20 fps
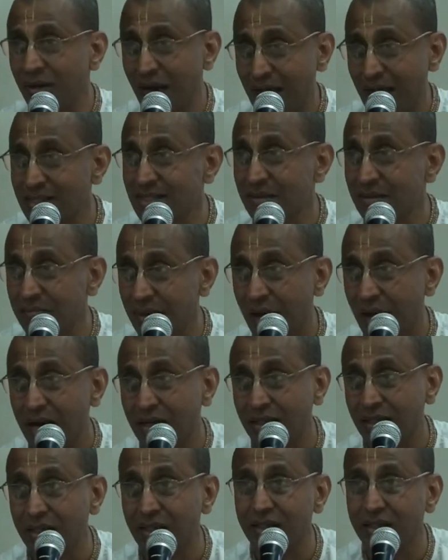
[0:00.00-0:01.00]
has a
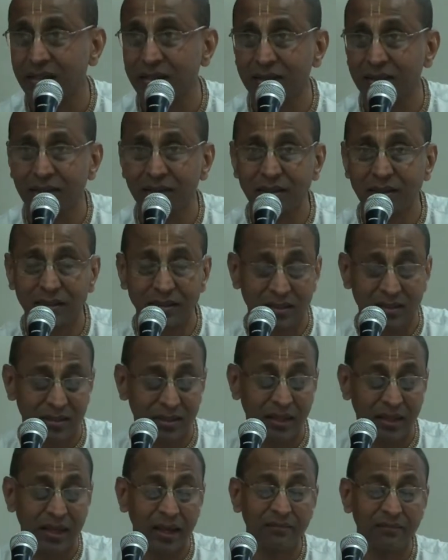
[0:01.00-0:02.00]
body,
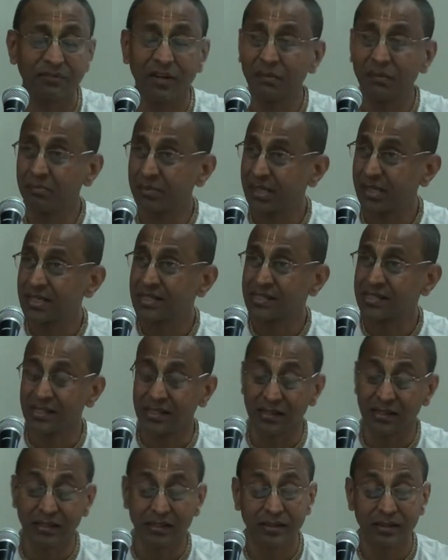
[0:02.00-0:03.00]
every
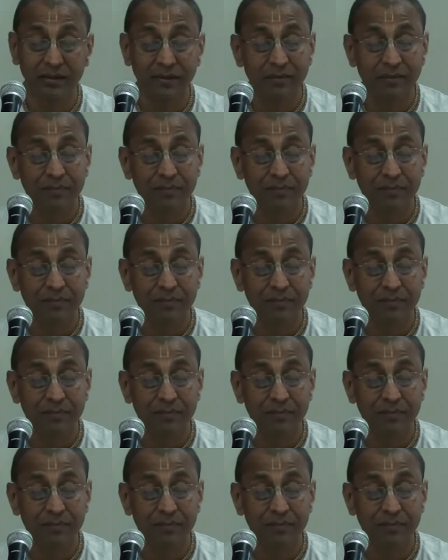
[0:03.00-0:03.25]
person,